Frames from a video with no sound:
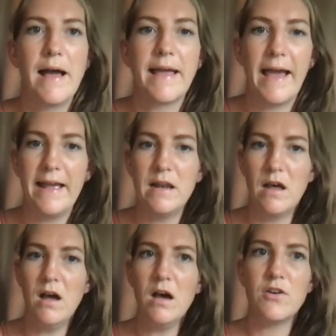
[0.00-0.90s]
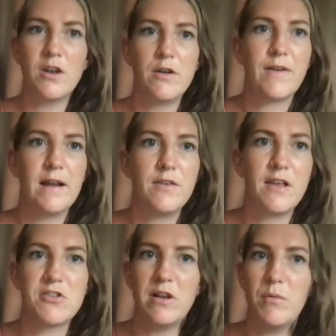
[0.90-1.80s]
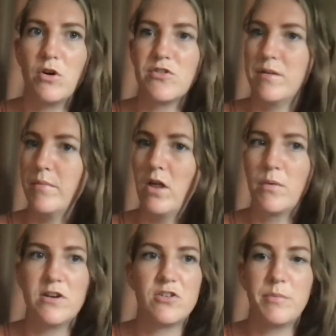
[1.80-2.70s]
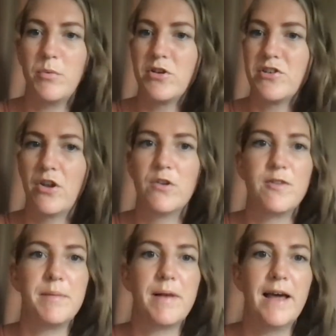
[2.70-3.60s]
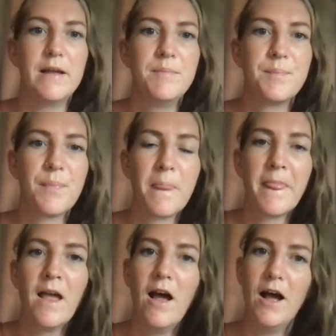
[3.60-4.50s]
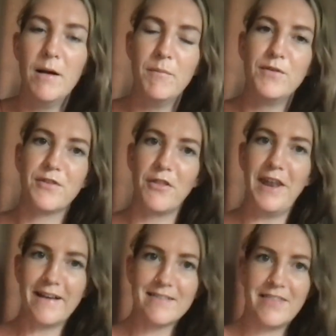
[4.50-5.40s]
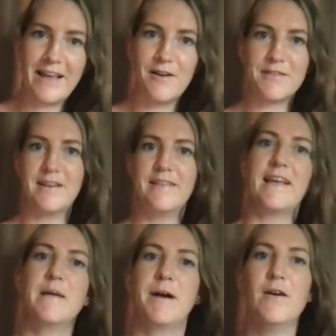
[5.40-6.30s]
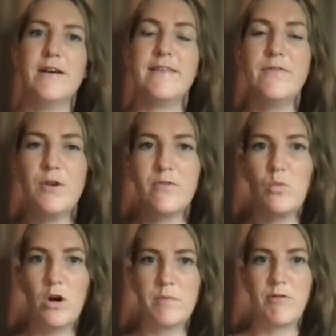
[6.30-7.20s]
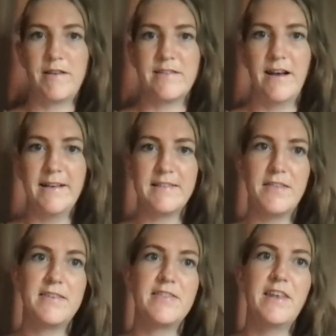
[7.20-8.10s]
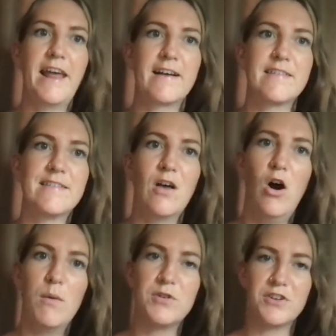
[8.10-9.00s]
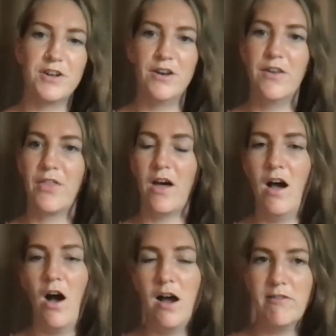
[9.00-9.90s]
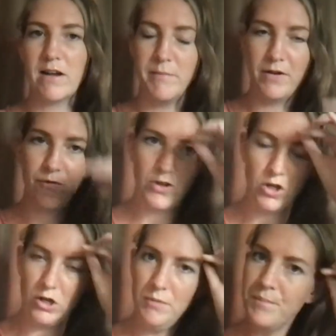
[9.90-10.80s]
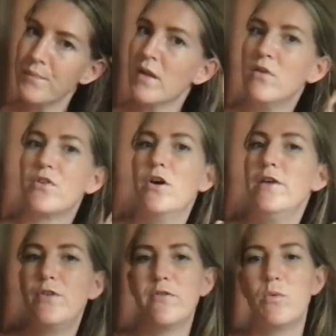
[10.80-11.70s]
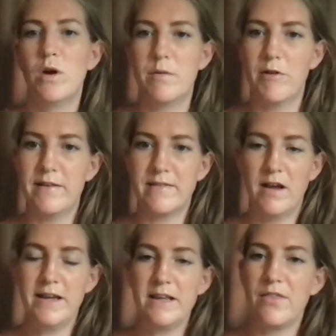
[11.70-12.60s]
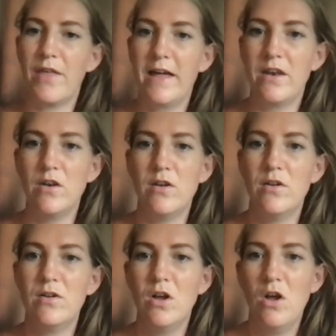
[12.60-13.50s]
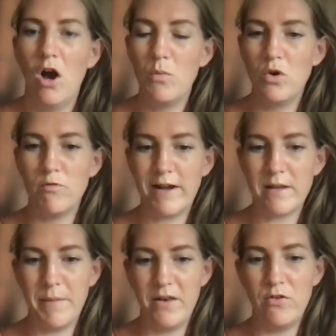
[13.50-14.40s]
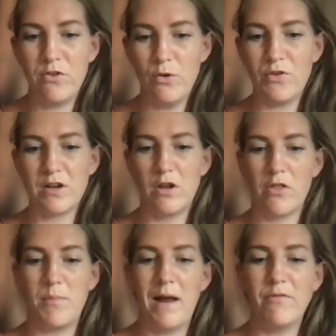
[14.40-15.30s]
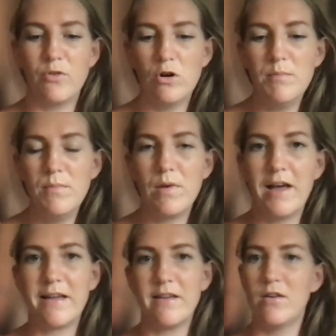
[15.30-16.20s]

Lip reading: Kayla. I don't know if Kayla's actually watching, but otherwise she'll be watching on the replay. So the next thing I was going to say about is if you have a WordPress site. So this is the next option that I recommend for you. So if you have a WordPress site, then I wouldn't recommend using another platform like